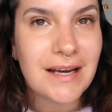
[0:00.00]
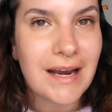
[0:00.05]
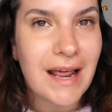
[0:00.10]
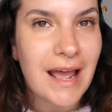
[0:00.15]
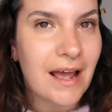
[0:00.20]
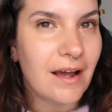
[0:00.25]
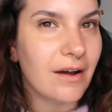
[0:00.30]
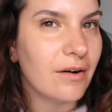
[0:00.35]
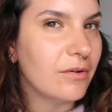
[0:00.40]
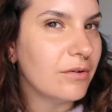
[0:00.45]

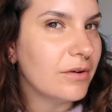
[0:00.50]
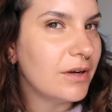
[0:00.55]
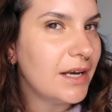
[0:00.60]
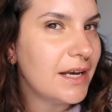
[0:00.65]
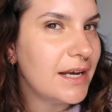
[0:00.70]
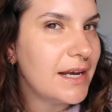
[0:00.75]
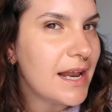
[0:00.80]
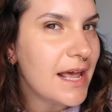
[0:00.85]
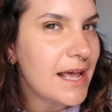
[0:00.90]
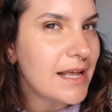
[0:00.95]
now
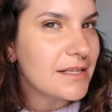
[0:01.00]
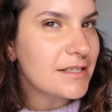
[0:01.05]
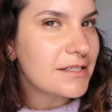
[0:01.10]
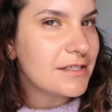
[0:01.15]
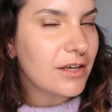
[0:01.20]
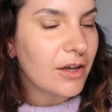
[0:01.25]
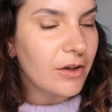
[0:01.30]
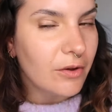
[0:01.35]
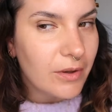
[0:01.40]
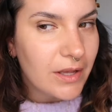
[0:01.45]
let's
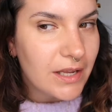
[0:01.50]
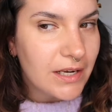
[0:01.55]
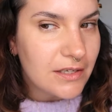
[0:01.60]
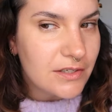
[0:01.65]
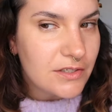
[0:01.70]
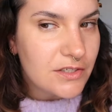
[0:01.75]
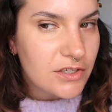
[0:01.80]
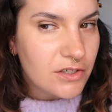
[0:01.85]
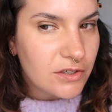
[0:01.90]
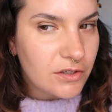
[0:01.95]
go
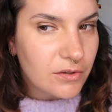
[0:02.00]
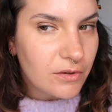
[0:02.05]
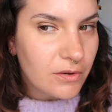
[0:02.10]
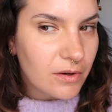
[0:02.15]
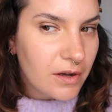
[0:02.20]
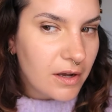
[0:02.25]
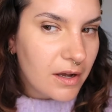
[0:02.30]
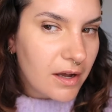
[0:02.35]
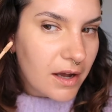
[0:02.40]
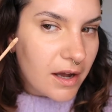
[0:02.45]
into
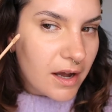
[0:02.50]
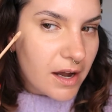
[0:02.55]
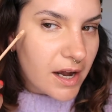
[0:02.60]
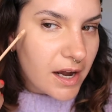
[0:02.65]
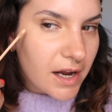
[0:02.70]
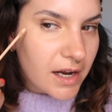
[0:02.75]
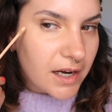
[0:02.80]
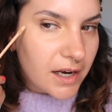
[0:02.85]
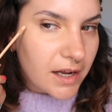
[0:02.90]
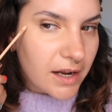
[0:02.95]

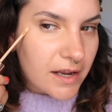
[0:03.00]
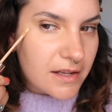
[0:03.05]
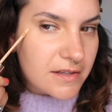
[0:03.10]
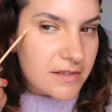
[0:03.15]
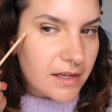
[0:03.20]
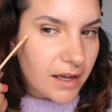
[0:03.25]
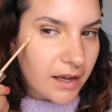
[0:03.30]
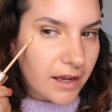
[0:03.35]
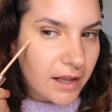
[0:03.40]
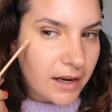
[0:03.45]

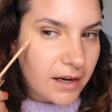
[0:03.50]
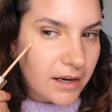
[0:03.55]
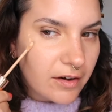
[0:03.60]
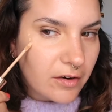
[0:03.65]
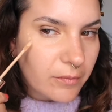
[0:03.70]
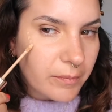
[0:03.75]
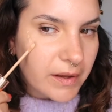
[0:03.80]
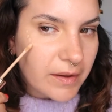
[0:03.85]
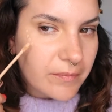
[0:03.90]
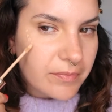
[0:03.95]
highlighting a little
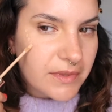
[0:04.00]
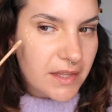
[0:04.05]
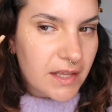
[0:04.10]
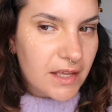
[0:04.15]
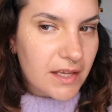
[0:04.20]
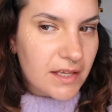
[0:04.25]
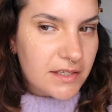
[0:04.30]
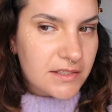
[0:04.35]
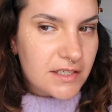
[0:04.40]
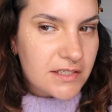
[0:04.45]
bit.
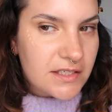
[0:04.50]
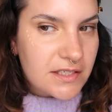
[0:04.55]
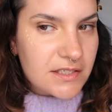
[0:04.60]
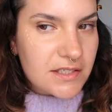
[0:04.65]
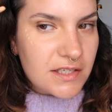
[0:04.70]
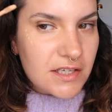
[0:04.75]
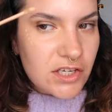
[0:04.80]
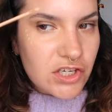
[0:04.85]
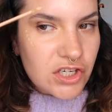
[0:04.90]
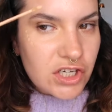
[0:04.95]
So this is
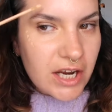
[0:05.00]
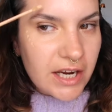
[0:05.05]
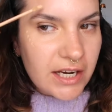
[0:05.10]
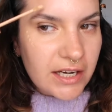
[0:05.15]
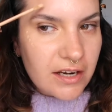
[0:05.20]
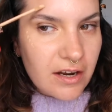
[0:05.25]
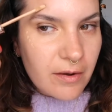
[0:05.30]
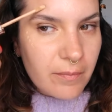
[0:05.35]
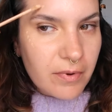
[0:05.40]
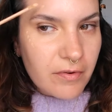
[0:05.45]
the shade
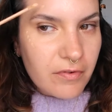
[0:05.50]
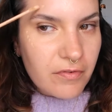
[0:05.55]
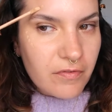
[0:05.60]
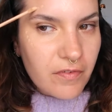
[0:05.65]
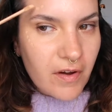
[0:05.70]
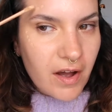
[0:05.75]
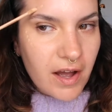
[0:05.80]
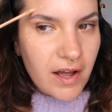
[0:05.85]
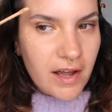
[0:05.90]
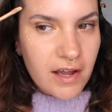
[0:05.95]
number
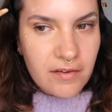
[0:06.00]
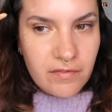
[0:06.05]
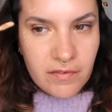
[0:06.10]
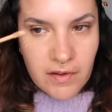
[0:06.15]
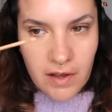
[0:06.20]
5.